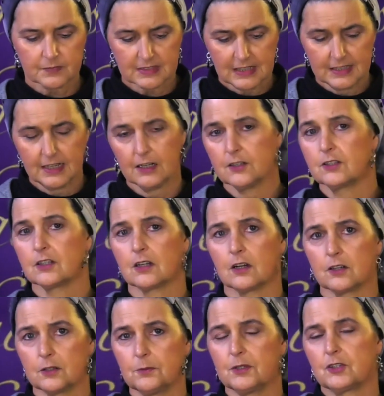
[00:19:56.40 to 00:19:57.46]
and how the
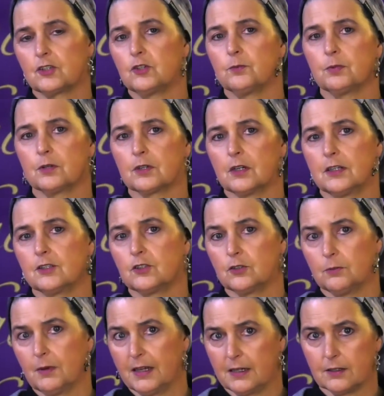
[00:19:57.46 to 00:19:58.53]
garments you put on do
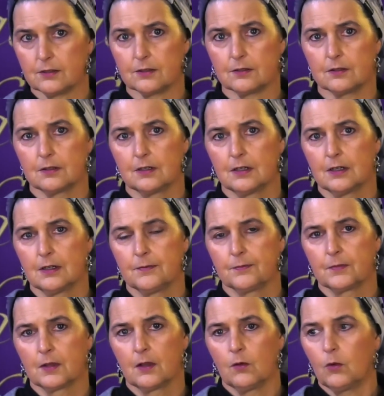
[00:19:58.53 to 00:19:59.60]
matter.
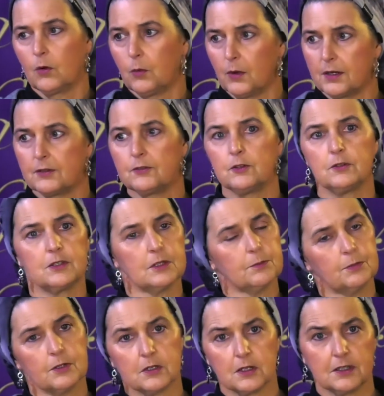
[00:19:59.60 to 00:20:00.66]
Well, what if you did
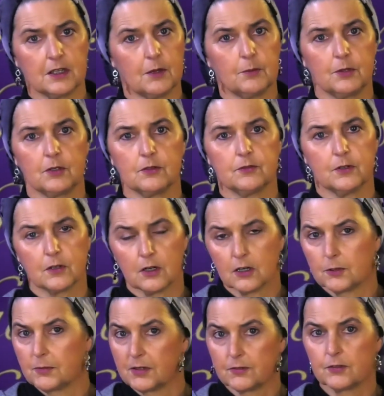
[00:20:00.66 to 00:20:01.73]
put on that beautiful
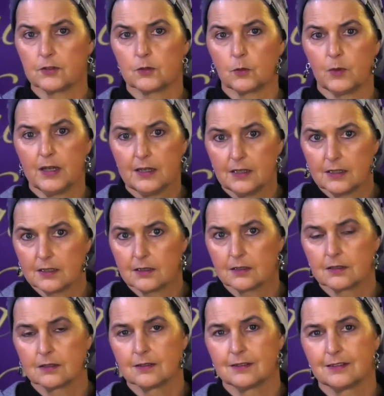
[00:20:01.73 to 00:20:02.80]
garment for the wedding?
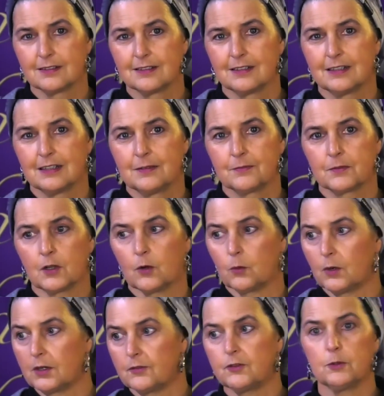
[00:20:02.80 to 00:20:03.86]
Or
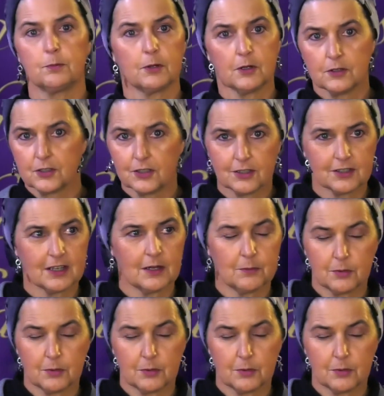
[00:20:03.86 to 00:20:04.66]
what if you purchased that